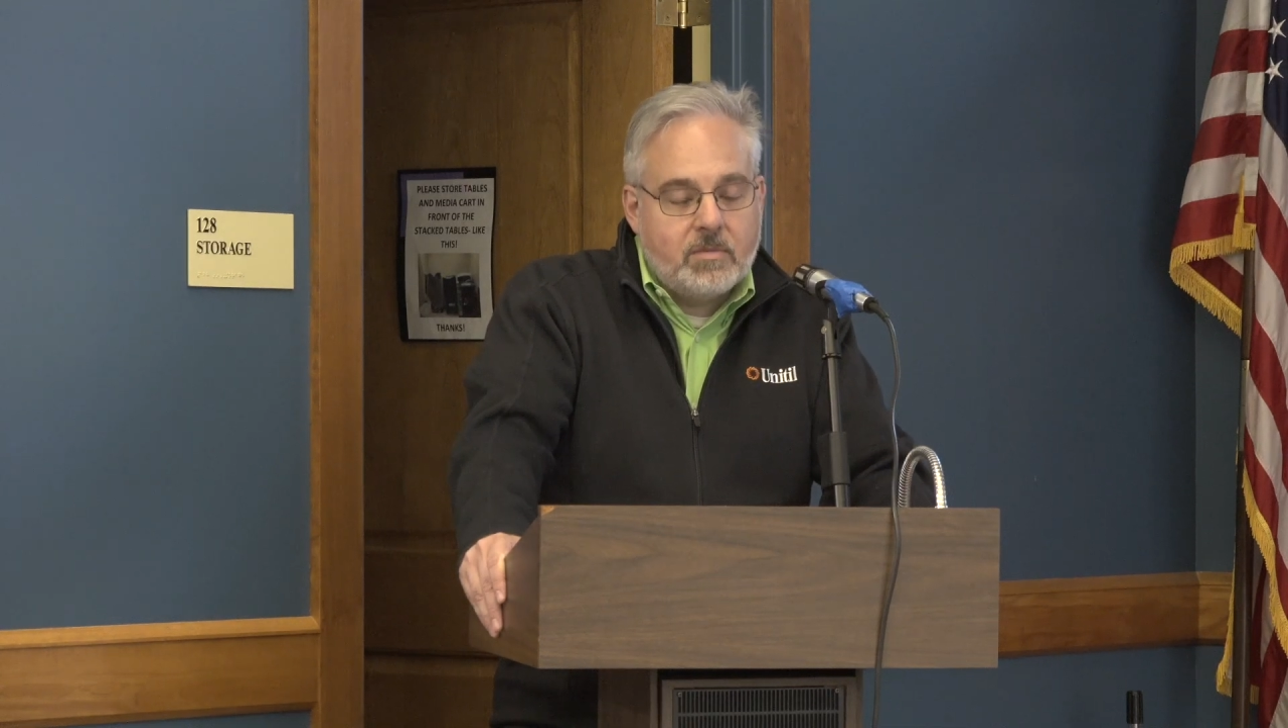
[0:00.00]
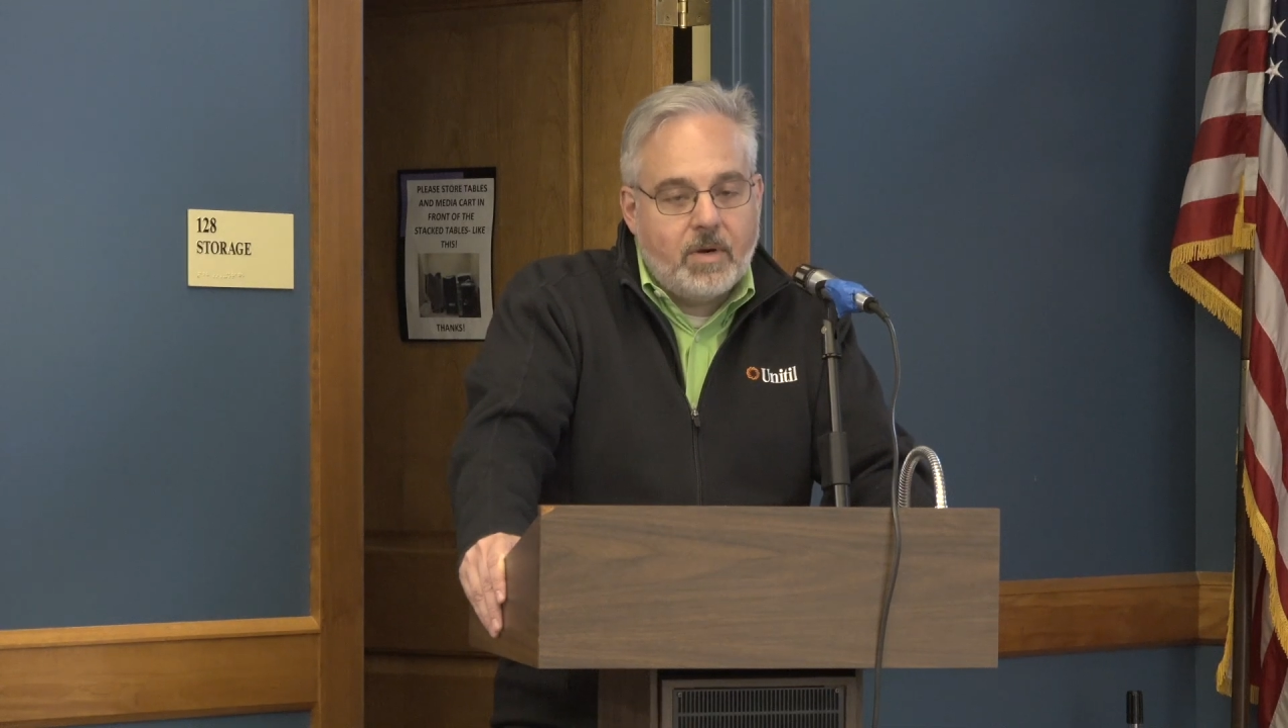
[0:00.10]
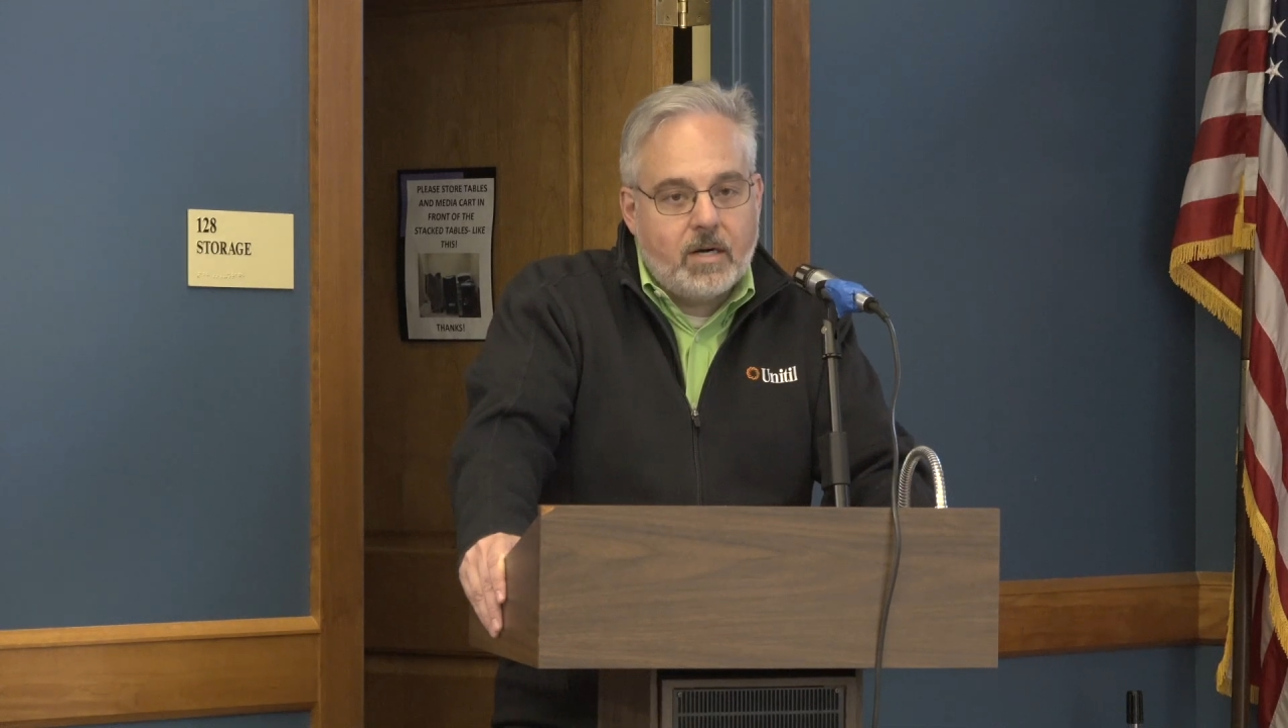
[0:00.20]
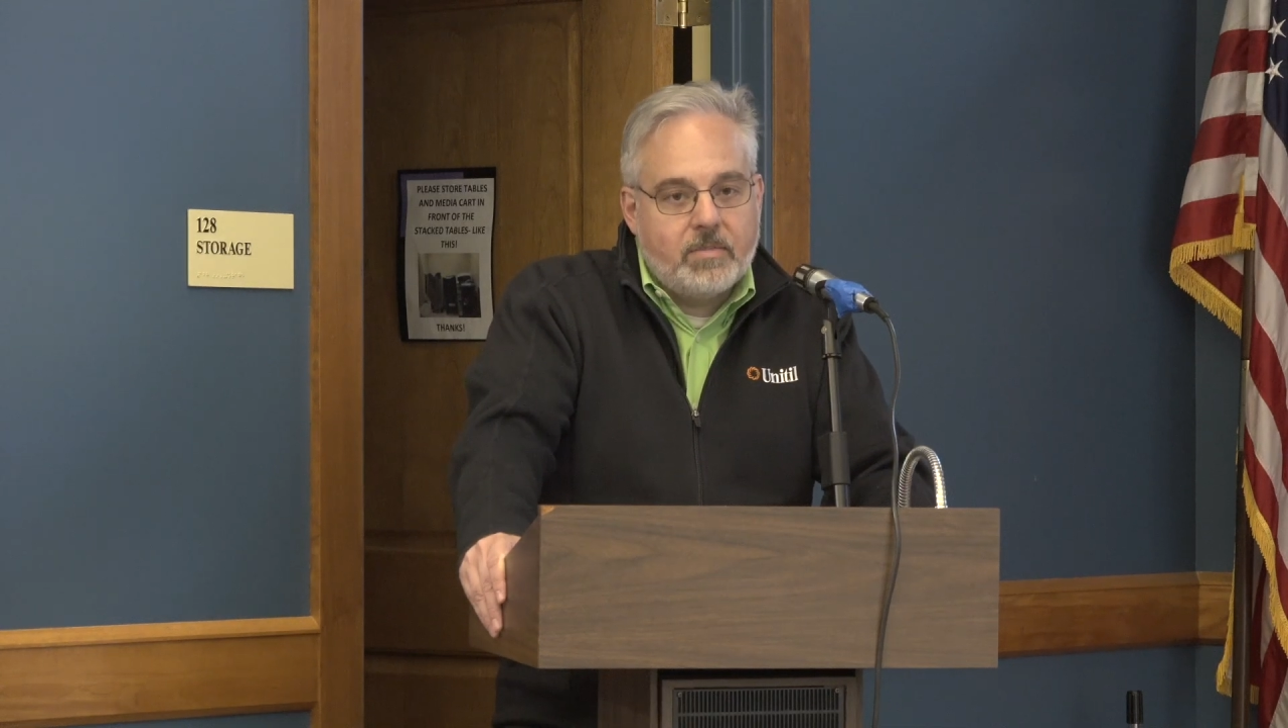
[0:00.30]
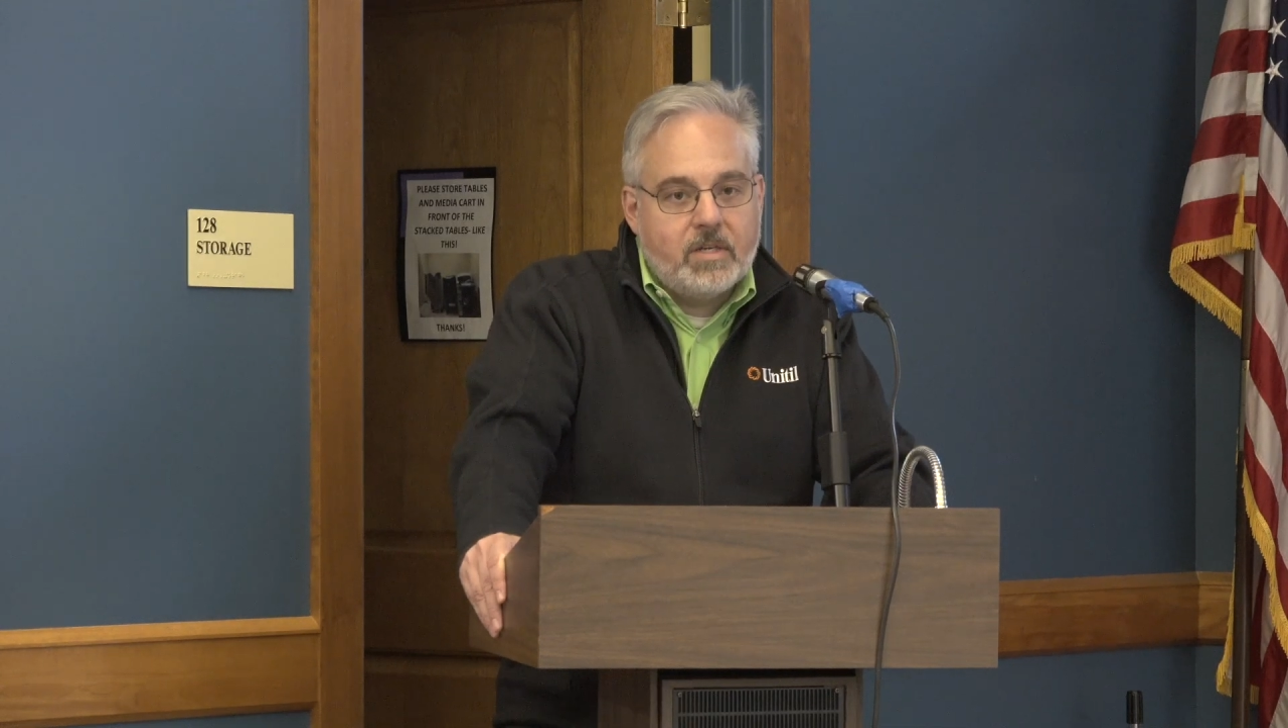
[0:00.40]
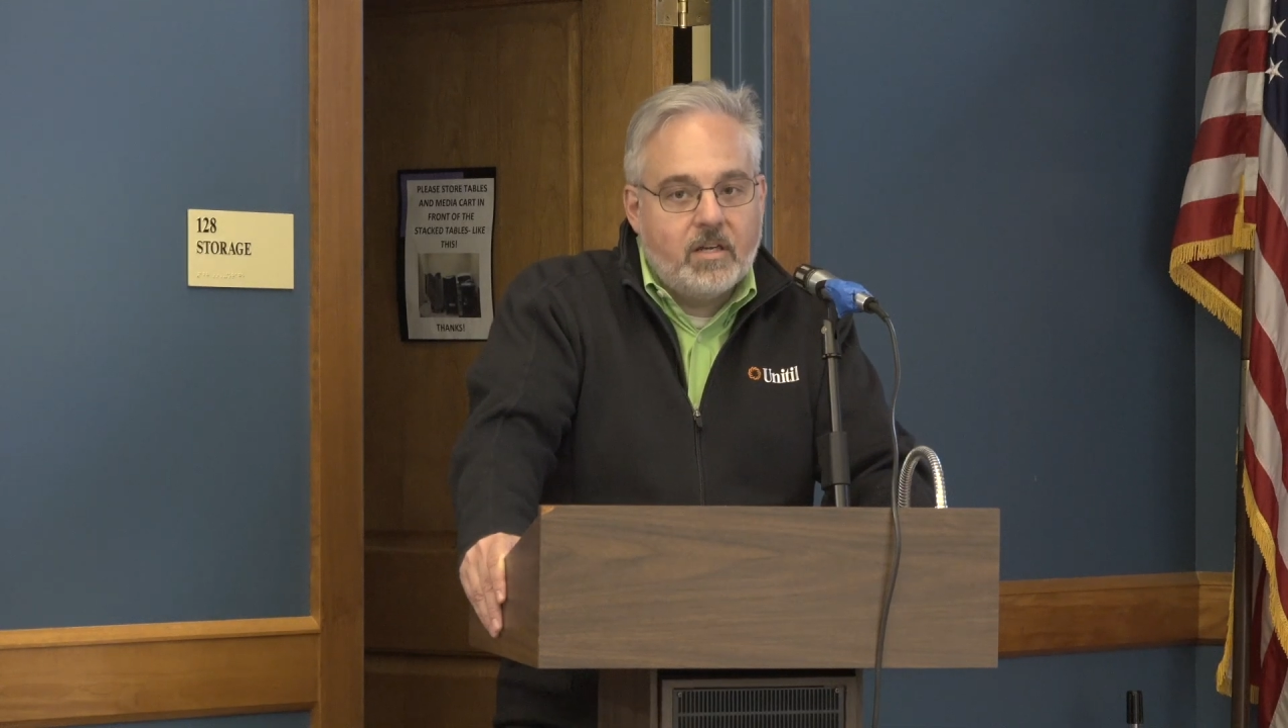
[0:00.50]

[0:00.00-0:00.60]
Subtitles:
Department